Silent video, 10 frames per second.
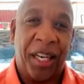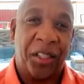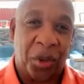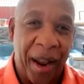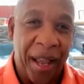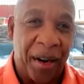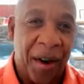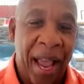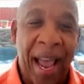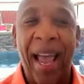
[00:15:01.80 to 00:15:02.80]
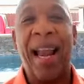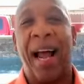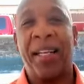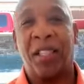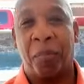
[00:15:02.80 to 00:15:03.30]
and trainer, and
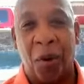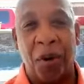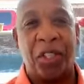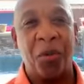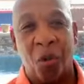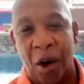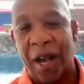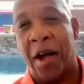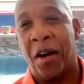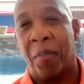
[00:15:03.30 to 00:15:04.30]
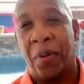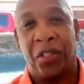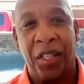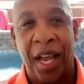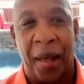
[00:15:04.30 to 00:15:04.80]
I support you
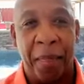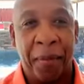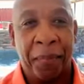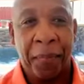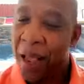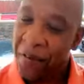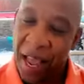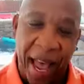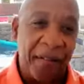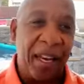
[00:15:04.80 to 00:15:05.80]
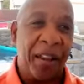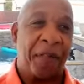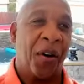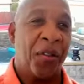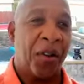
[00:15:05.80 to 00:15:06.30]
100%. If you have any
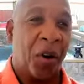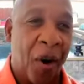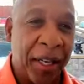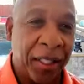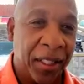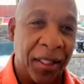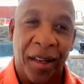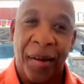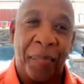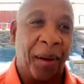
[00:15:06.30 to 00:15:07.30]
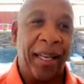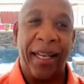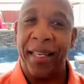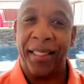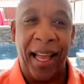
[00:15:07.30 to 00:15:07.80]
further questions,
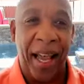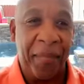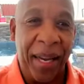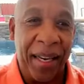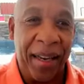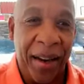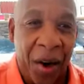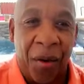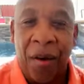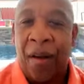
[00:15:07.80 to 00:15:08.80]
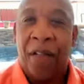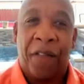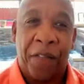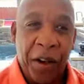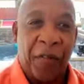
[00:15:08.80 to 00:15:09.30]
please let me know.
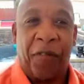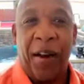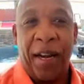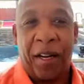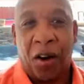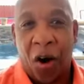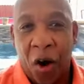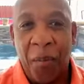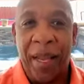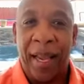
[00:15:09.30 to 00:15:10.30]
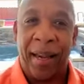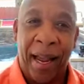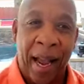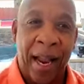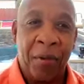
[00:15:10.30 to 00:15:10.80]
Feel free to call me at
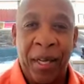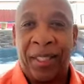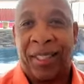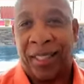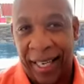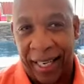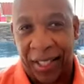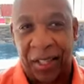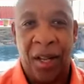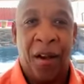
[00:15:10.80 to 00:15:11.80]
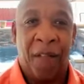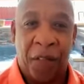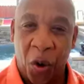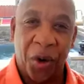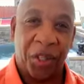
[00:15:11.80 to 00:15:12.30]

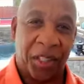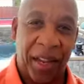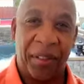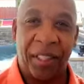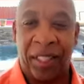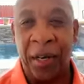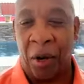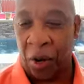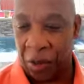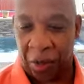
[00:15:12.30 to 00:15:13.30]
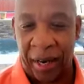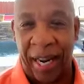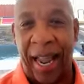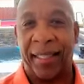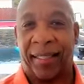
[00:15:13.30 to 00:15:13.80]

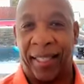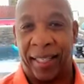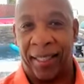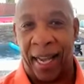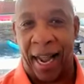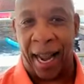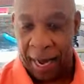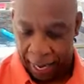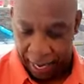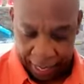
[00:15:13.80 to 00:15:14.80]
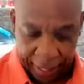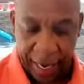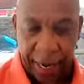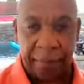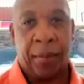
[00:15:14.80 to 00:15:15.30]
916-470-3869. And
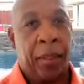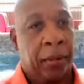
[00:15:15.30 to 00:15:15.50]
again,